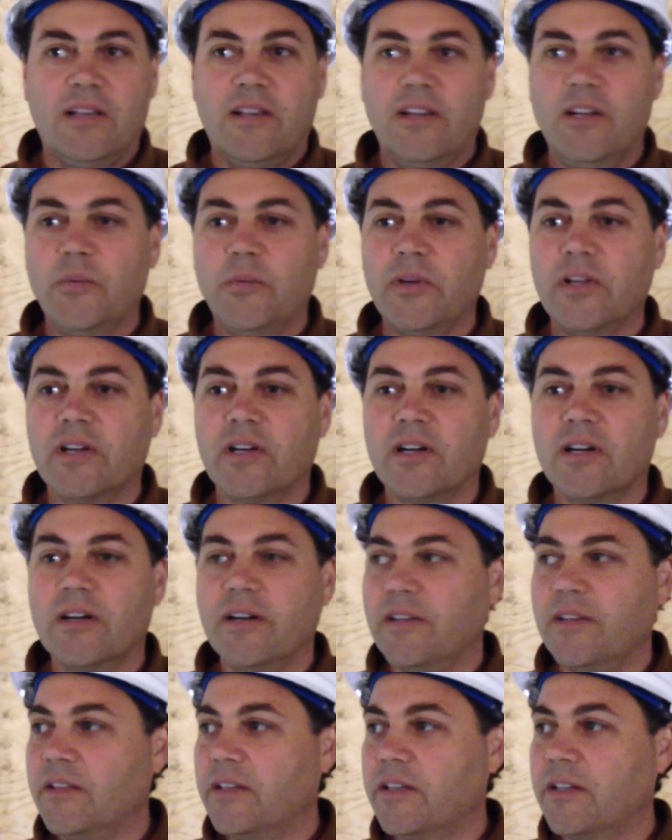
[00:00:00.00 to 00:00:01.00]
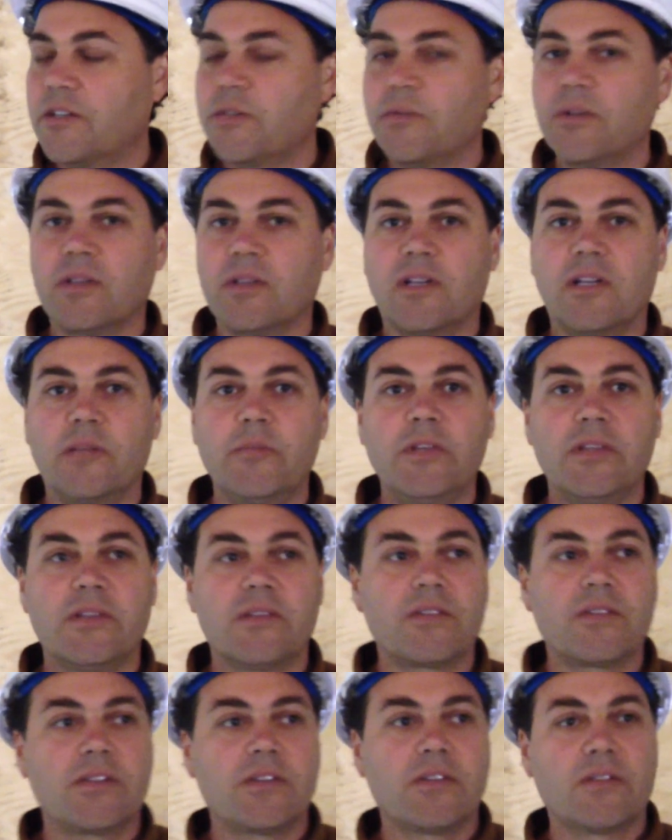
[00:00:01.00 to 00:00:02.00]
Here we are in the entry lobby.
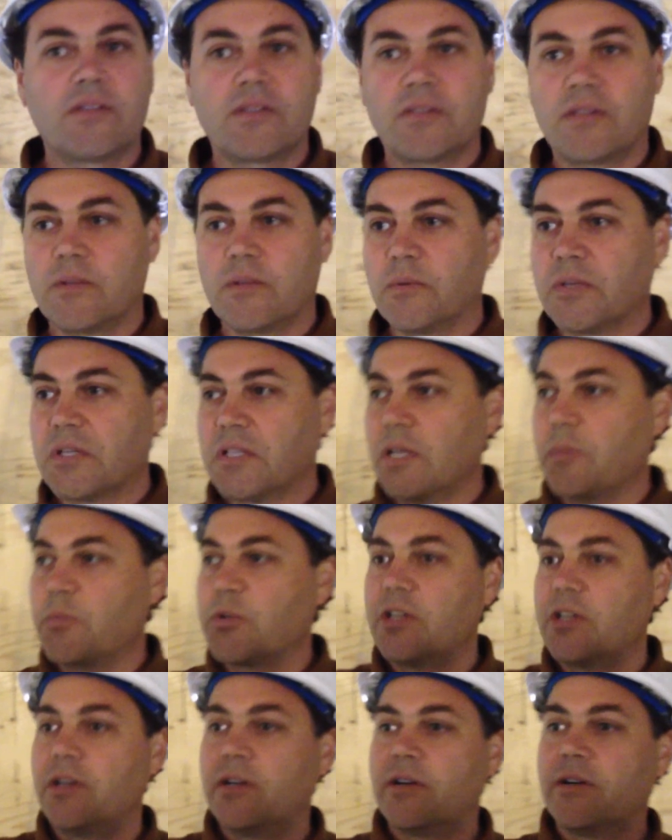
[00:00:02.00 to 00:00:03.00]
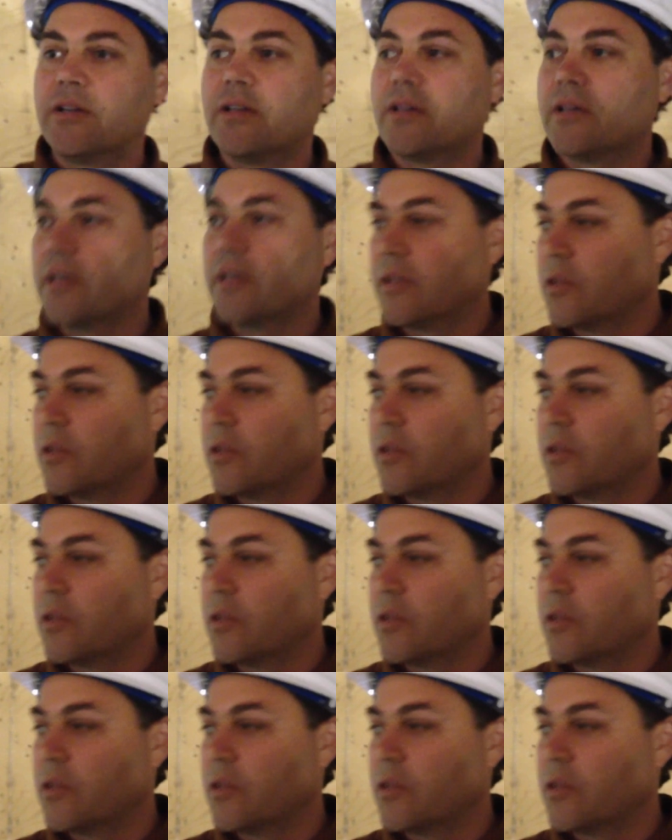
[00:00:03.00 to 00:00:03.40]
This is the reception area,